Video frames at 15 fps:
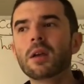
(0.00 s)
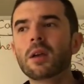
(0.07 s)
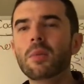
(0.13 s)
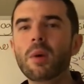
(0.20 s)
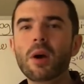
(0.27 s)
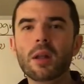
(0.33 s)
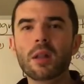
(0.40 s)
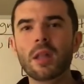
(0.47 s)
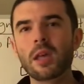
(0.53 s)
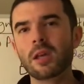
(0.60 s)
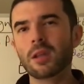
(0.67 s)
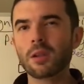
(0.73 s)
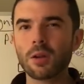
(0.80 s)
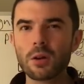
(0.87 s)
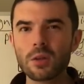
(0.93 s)
Come on,
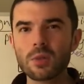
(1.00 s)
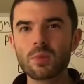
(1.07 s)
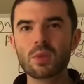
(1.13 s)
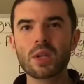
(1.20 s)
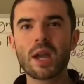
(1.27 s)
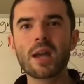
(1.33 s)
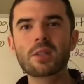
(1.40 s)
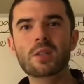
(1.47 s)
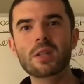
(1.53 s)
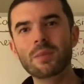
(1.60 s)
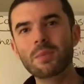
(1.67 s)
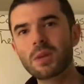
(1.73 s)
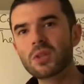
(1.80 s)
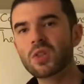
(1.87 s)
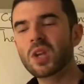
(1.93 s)
like learn some chastity,
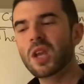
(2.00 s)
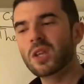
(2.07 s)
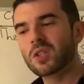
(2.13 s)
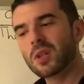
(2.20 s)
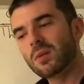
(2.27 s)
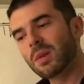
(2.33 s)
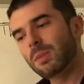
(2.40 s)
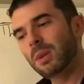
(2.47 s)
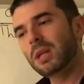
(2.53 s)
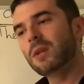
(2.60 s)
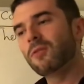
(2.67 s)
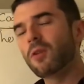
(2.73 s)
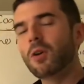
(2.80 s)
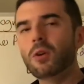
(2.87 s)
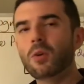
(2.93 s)
be chaste, and be
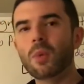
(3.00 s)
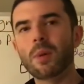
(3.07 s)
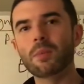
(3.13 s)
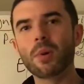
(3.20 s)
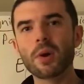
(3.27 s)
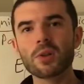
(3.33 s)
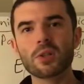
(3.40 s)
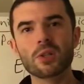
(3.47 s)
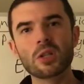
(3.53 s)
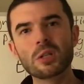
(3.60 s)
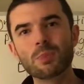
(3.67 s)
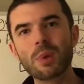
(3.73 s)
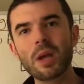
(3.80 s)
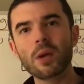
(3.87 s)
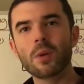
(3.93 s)
devoted to one person.
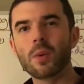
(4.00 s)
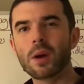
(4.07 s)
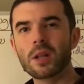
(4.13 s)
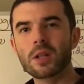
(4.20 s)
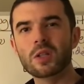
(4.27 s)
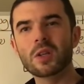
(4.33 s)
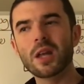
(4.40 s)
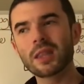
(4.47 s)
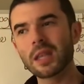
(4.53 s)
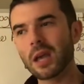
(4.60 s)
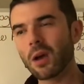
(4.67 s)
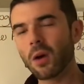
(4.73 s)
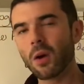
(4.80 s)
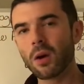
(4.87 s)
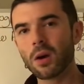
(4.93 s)
Just pick one. It's not
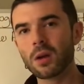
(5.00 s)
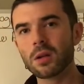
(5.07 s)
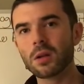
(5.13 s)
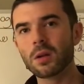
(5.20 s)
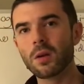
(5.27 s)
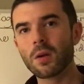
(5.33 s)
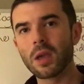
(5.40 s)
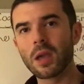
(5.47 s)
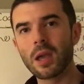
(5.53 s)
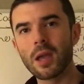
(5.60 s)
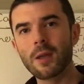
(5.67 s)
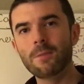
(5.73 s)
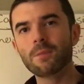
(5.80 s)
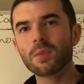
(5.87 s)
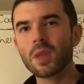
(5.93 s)
that hard,
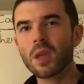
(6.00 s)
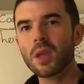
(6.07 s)
okay?